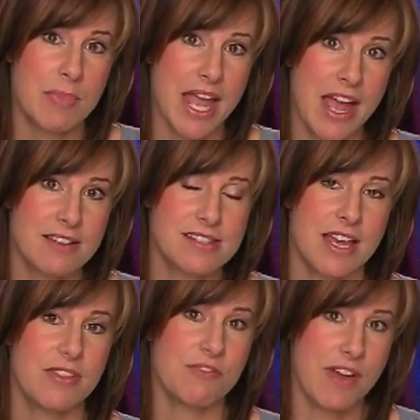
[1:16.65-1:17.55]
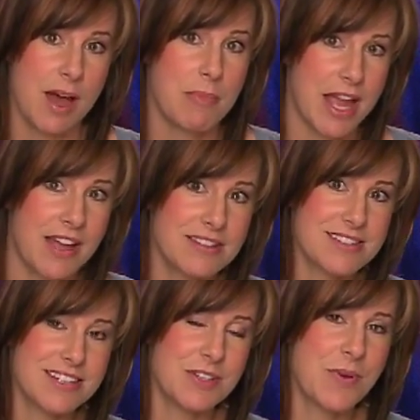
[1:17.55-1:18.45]
pants and the fat
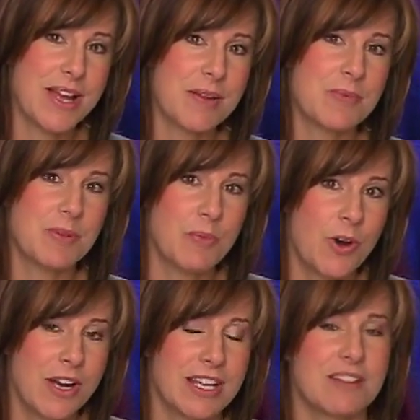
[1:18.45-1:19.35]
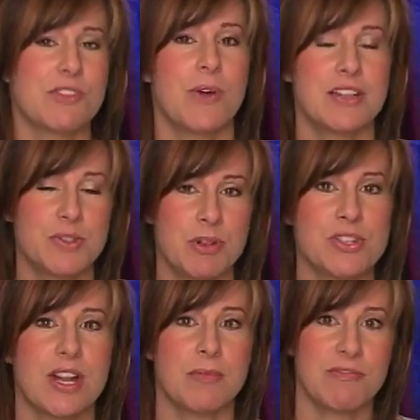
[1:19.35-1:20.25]
pants and you wake up in the morning and if you ate too
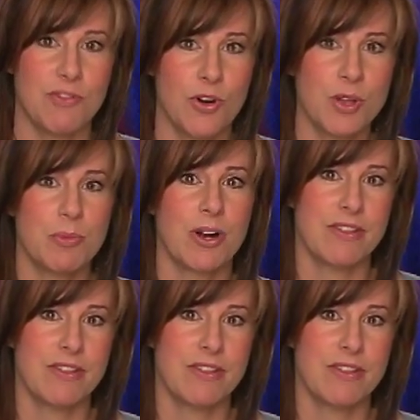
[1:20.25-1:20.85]
much the night before you put